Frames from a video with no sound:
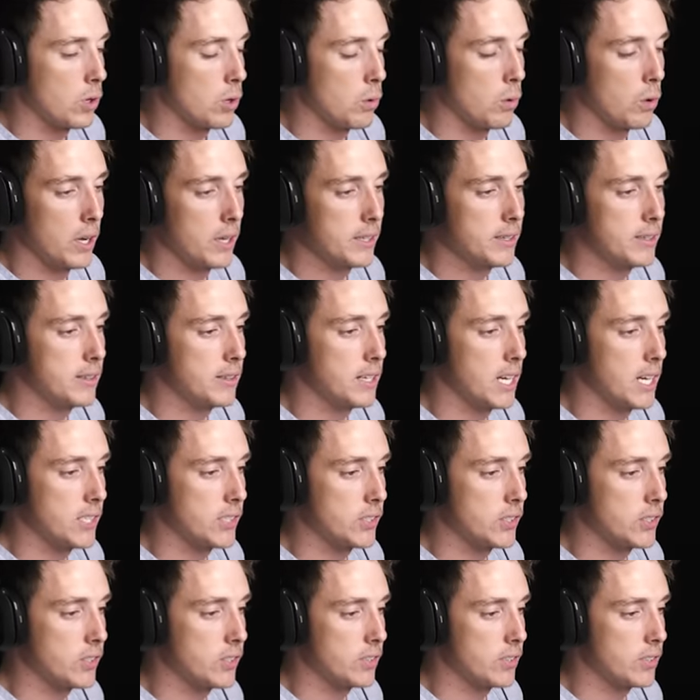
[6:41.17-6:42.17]
What?
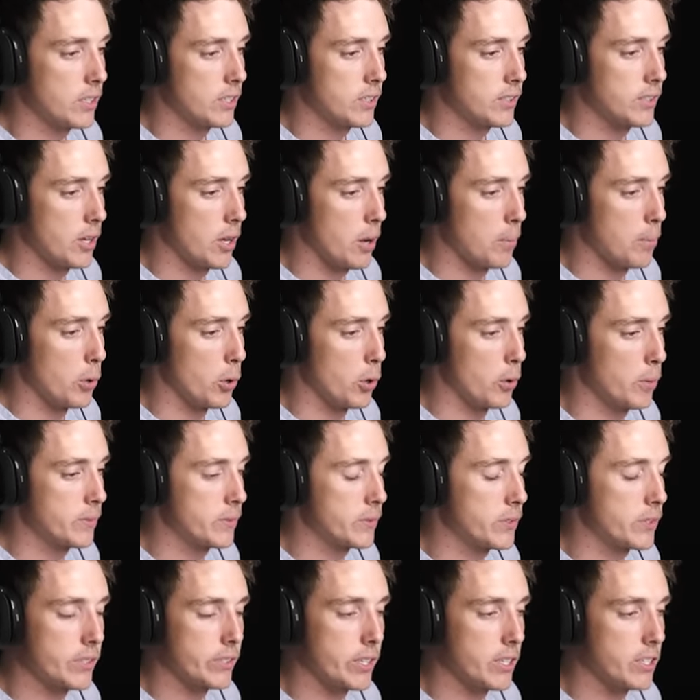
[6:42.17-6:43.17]
There's there's no
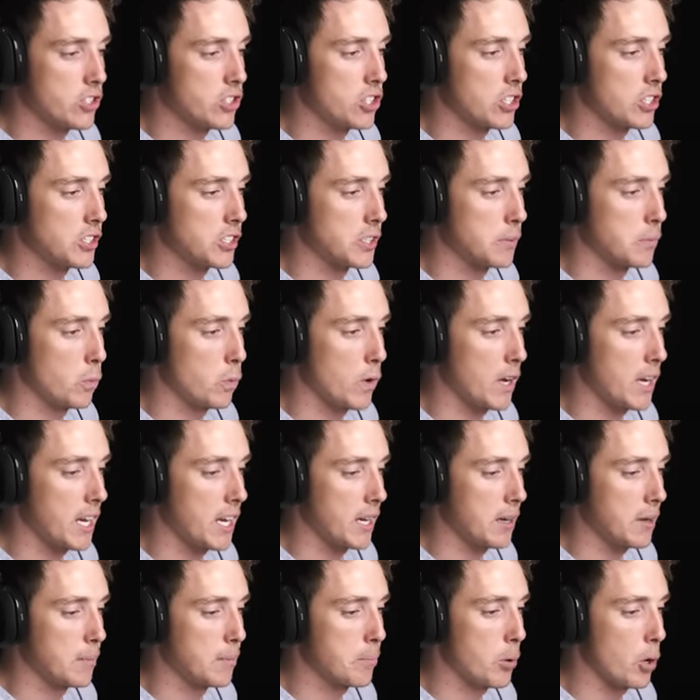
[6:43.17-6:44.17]
boobs. There's just some
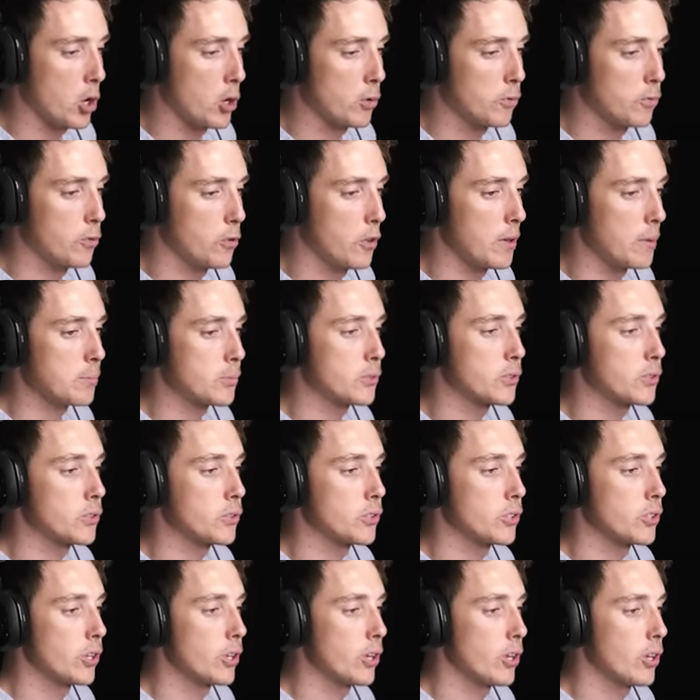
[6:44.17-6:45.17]
wicked bottle
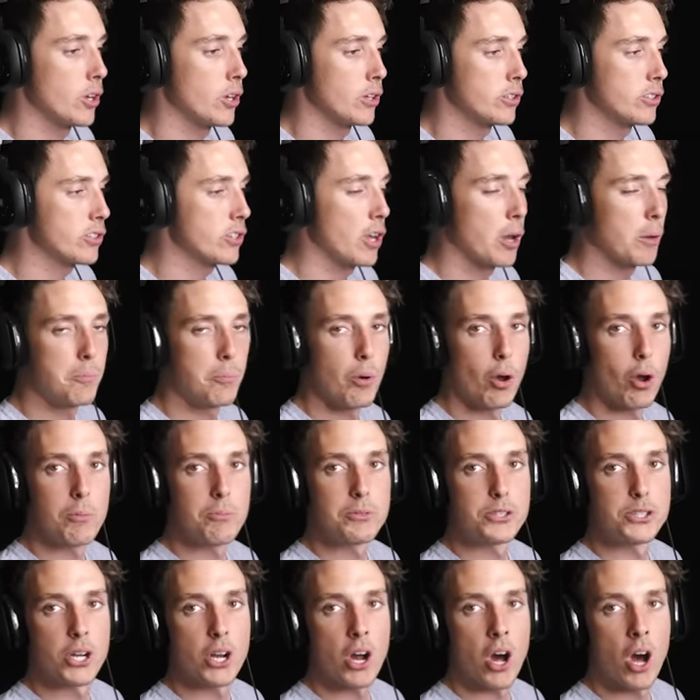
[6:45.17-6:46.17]
flips. It's no
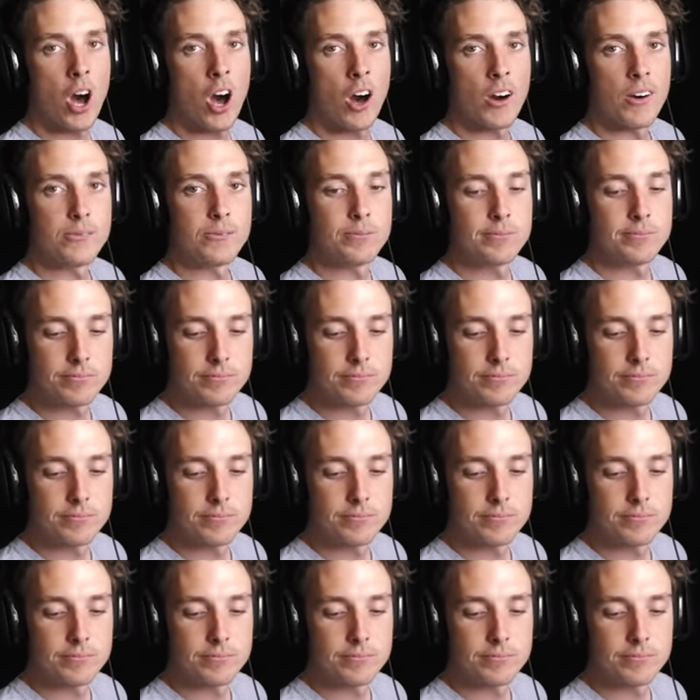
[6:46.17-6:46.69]
boobs at all.